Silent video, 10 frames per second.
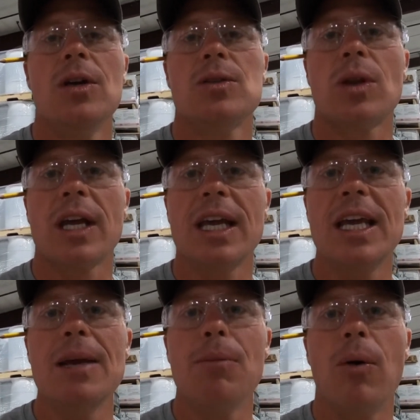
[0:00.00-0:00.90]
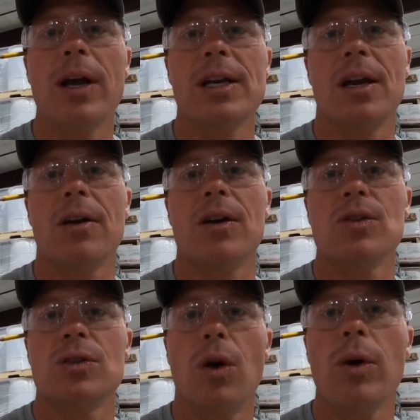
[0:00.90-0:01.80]
So the key point here
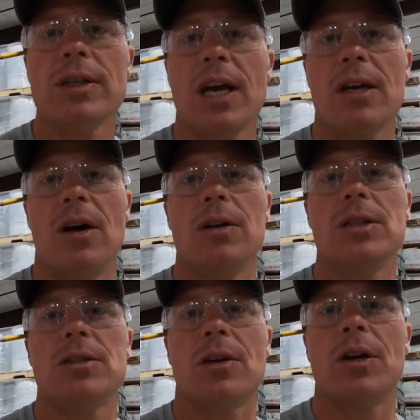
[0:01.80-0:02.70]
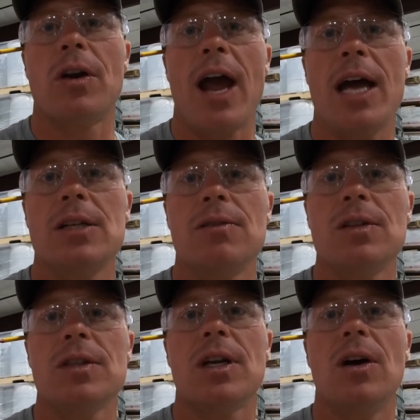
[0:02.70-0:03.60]
is know what technologies are in your
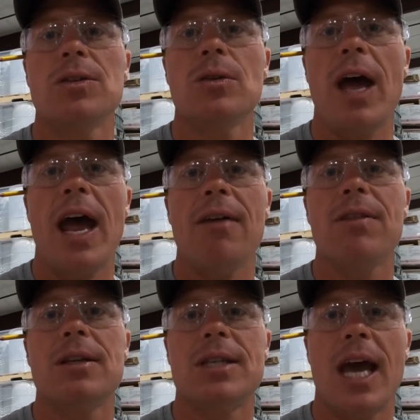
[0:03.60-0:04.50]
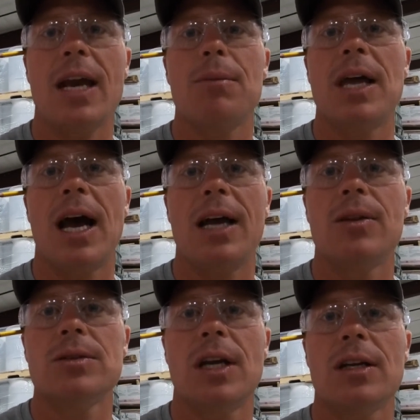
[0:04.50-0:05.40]
adjuvants and also have the data behind
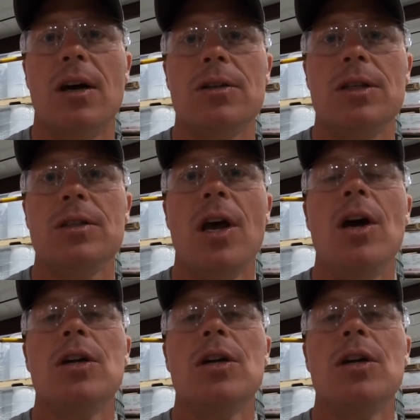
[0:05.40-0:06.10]
those technologies